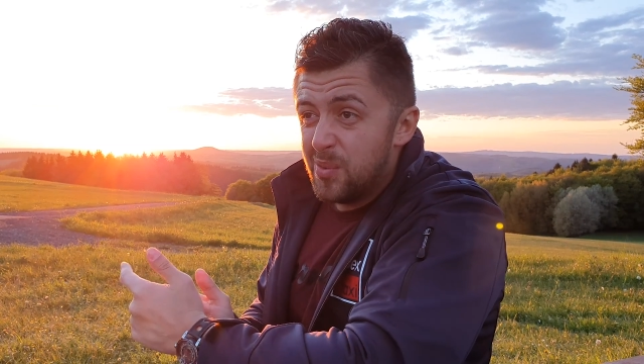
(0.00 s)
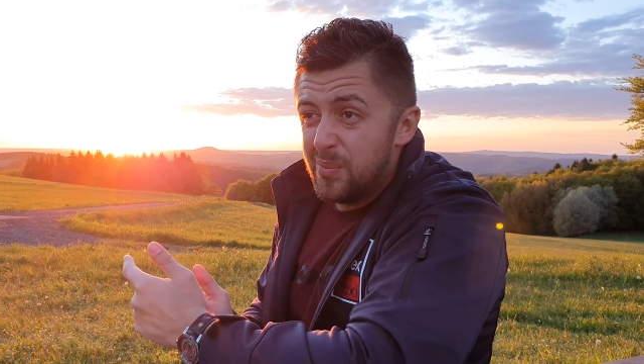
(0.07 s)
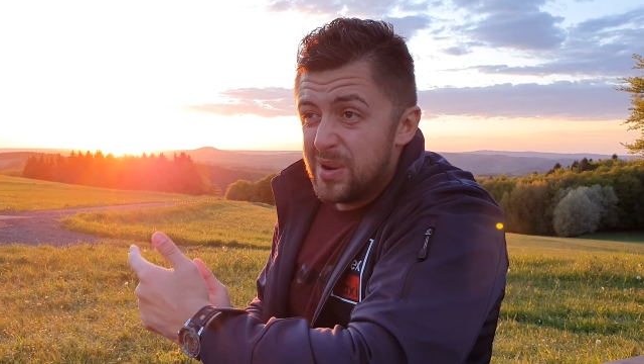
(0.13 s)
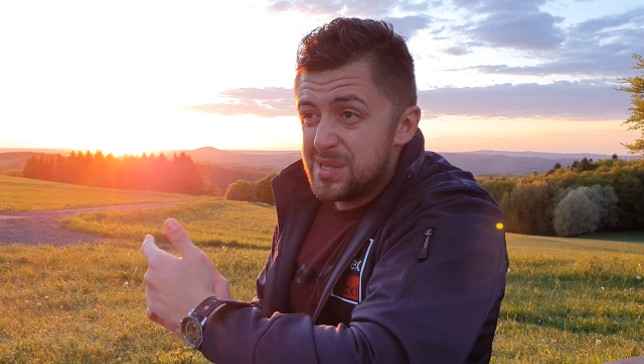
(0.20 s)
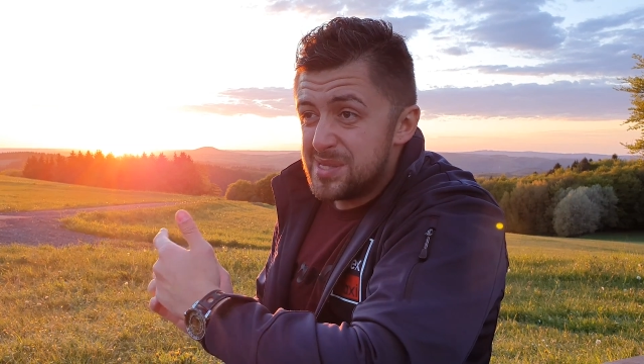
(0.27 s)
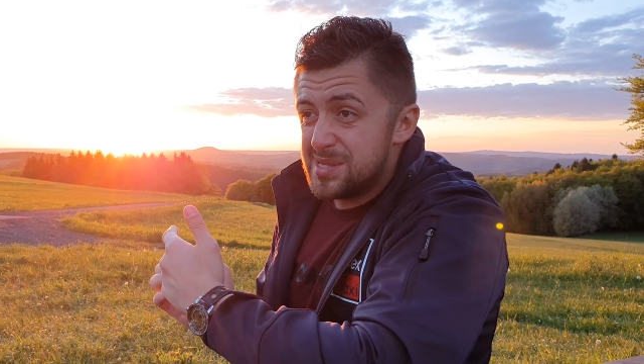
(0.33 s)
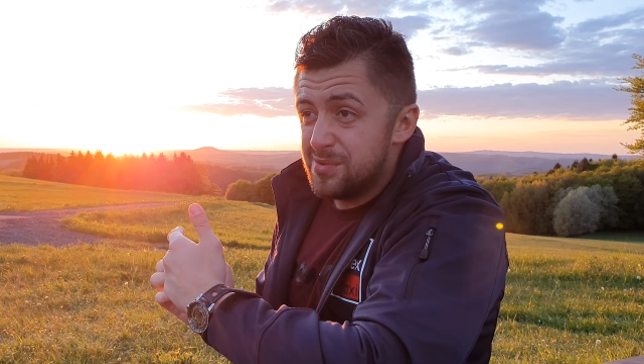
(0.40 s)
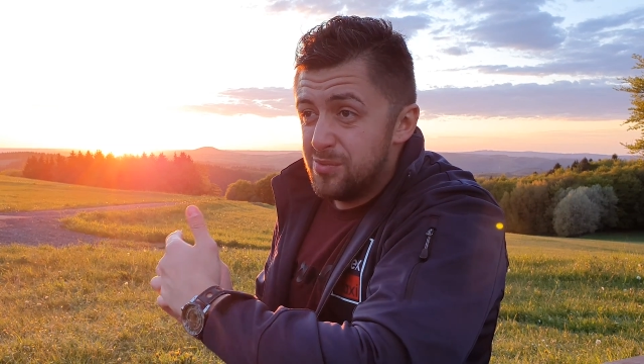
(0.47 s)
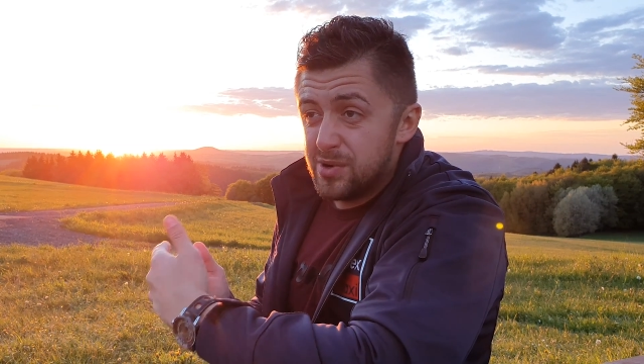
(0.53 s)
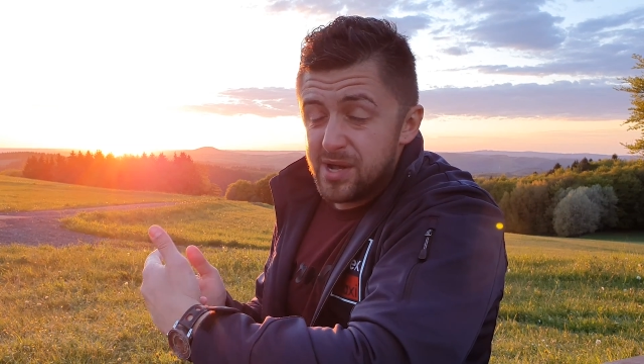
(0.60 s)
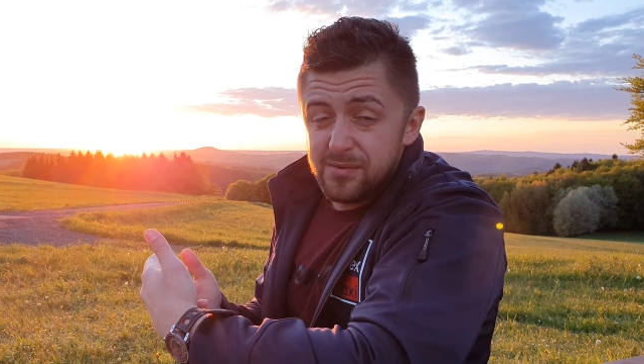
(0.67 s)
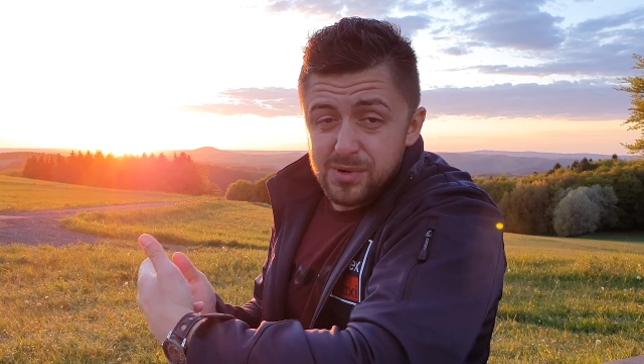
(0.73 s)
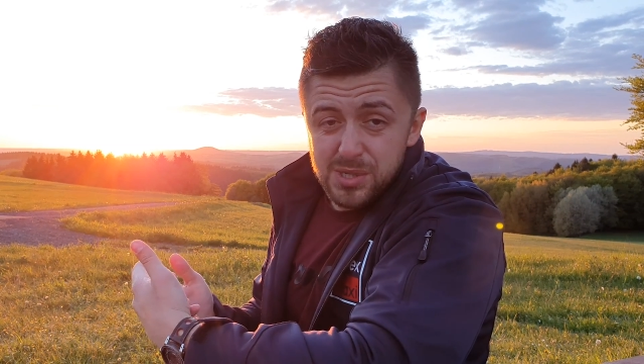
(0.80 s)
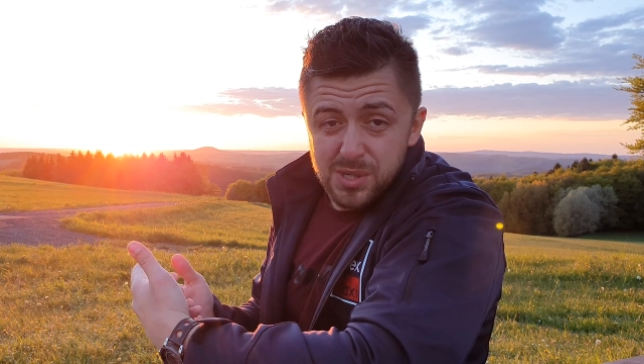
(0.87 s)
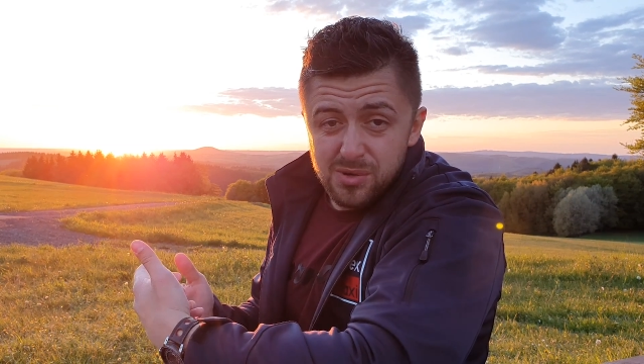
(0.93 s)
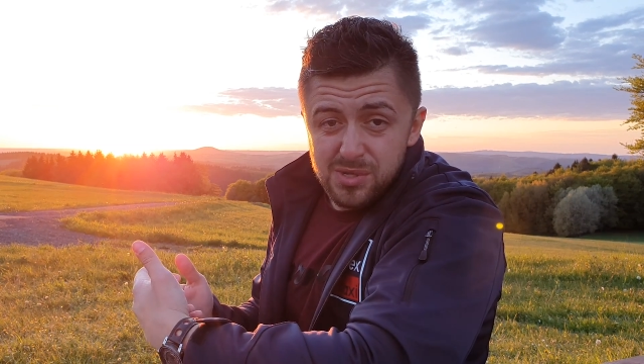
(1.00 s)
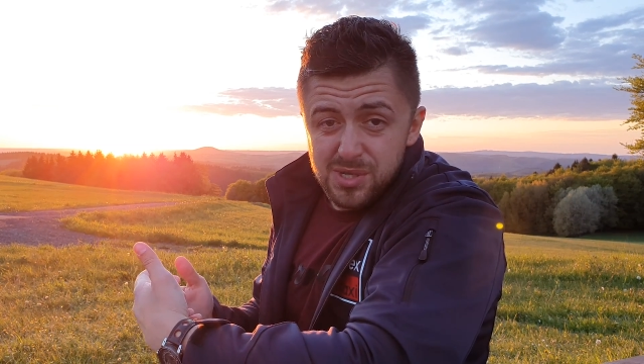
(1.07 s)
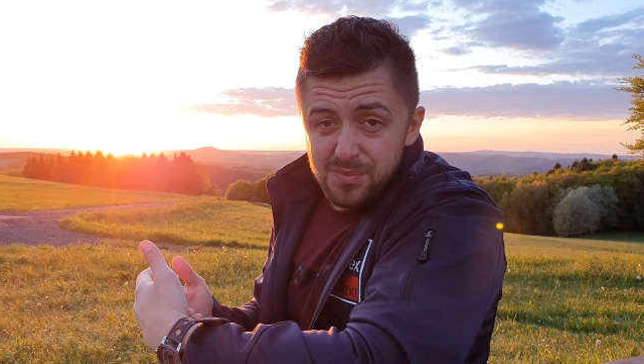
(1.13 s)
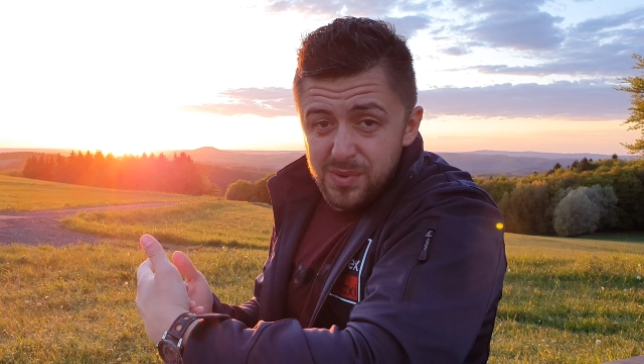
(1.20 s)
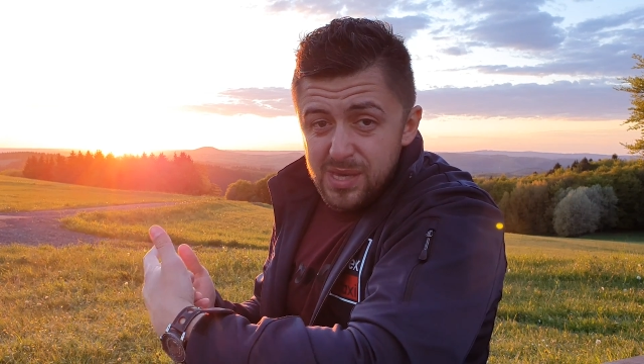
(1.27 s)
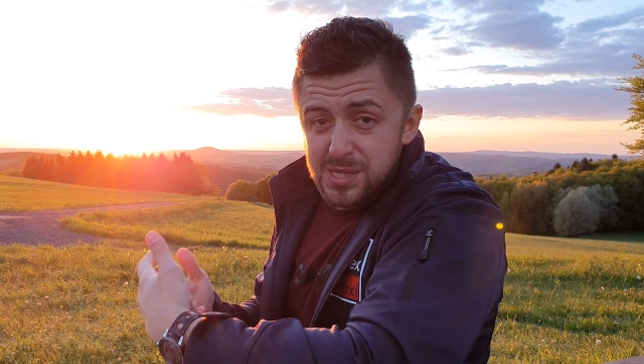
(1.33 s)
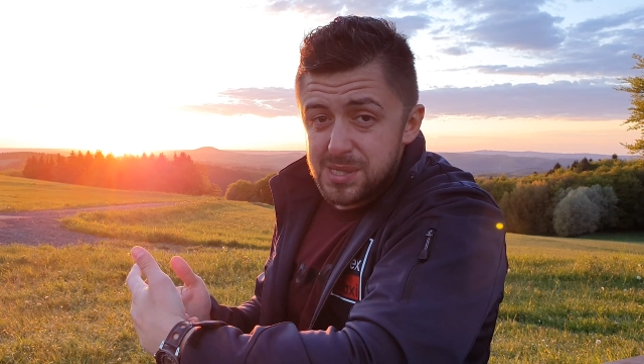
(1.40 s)
But whatever it's going to
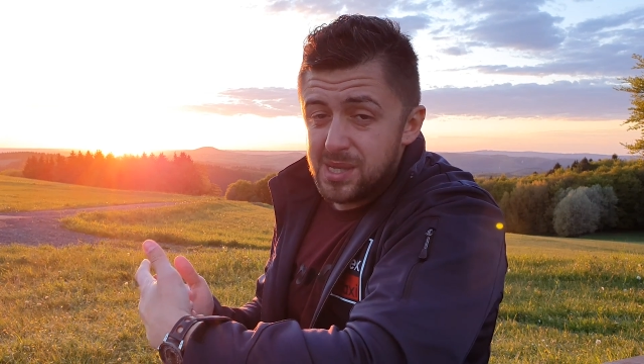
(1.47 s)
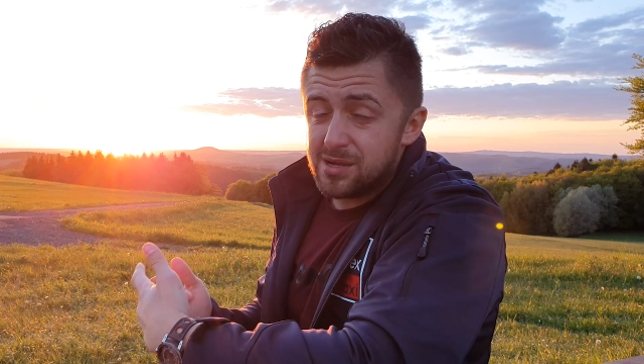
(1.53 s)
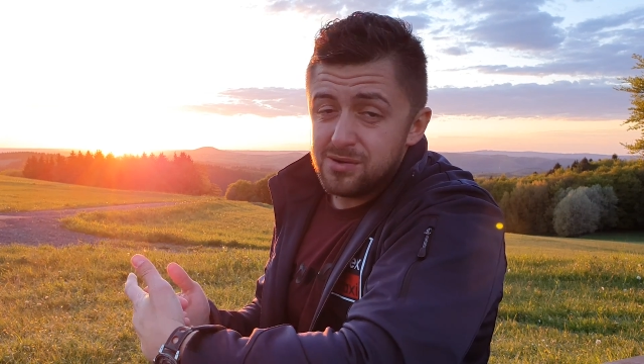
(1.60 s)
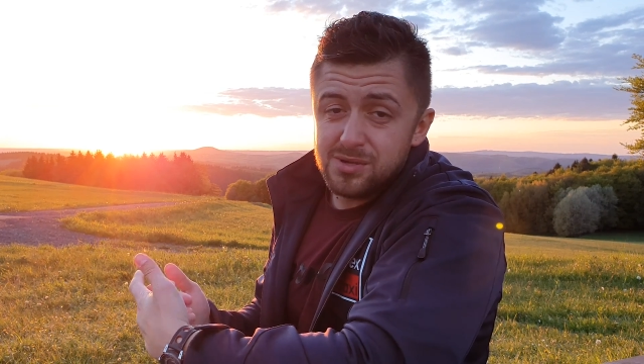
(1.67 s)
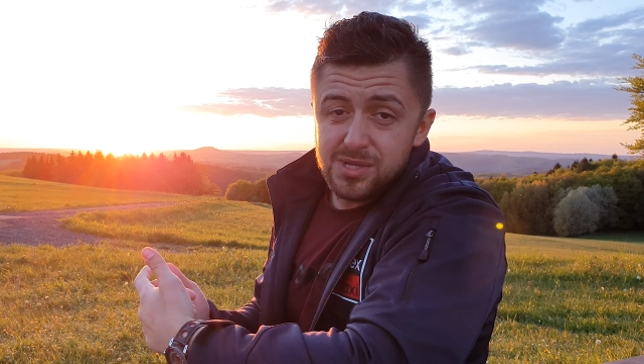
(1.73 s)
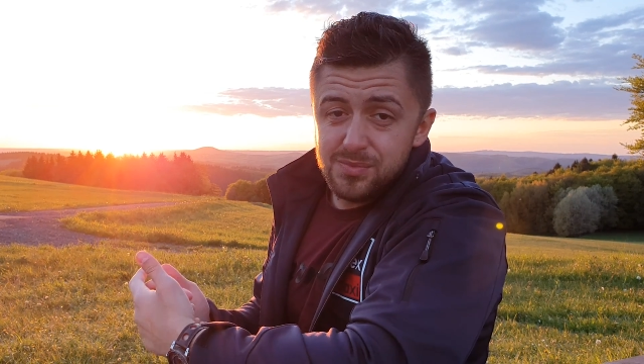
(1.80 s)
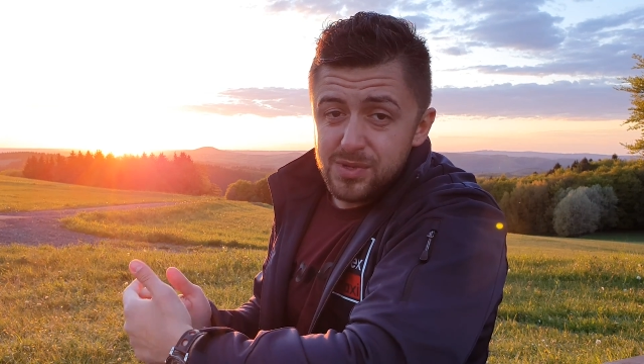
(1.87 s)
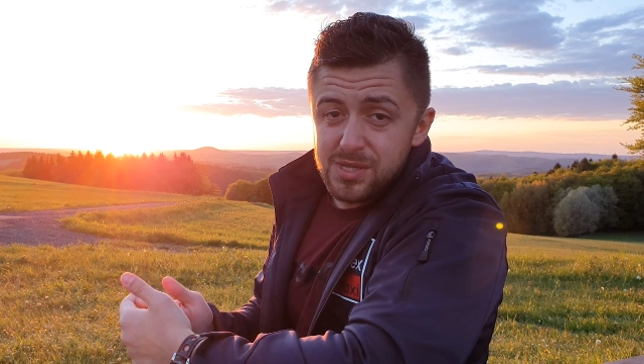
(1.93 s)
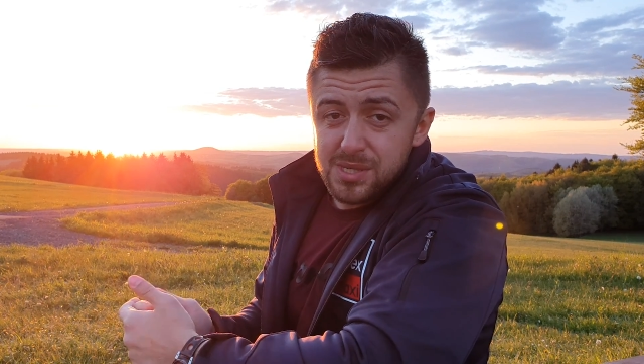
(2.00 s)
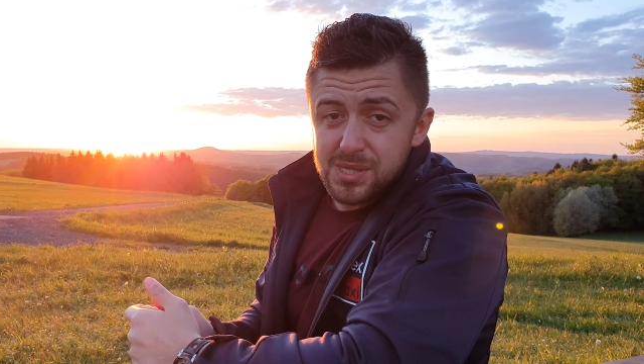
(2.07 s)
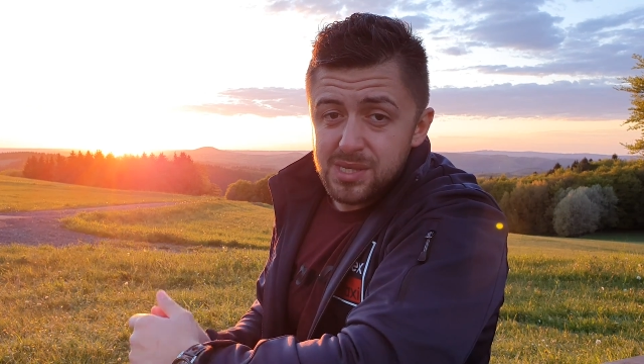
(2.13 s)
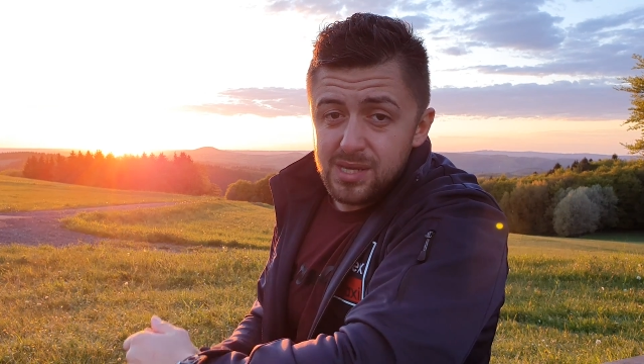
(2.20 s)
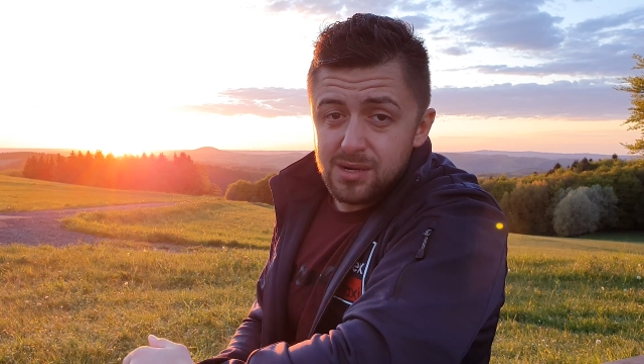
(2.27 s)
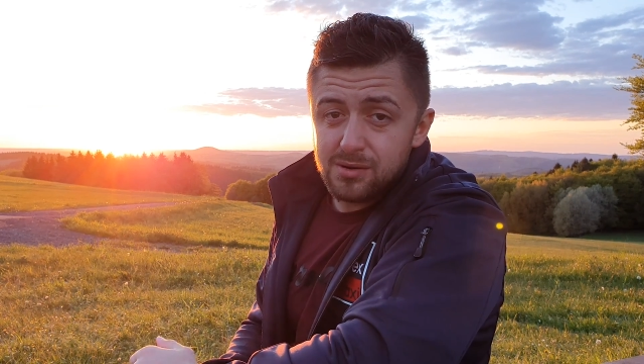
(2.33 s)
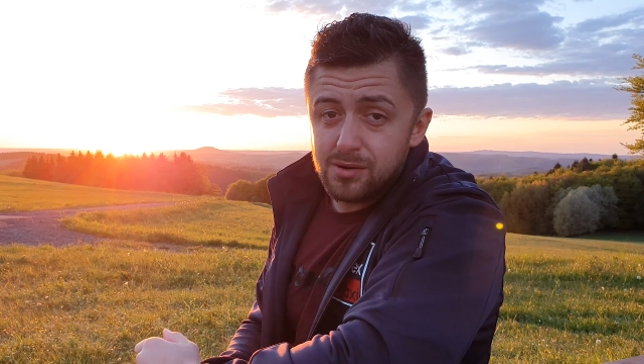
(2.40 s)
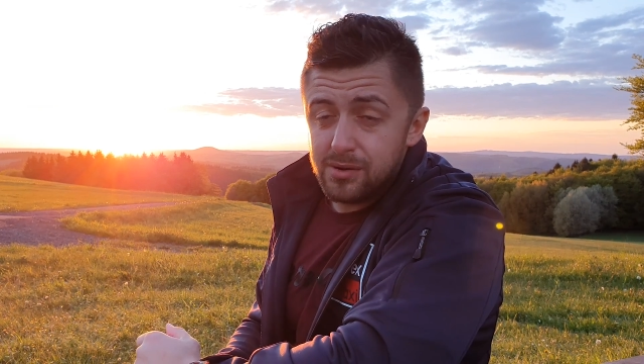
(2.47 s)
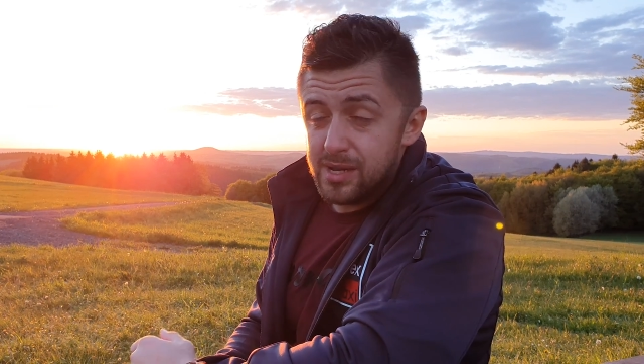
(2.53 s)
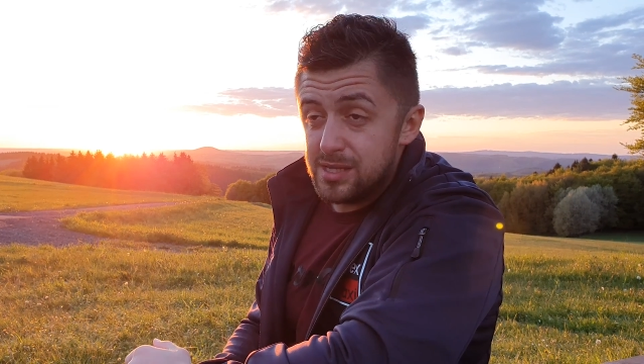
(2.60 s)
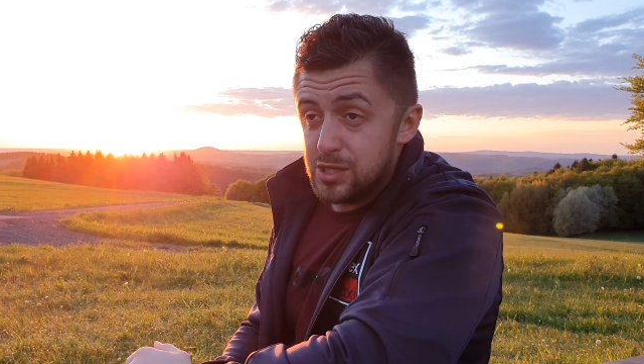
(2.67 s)
be, it's not going to be this year or any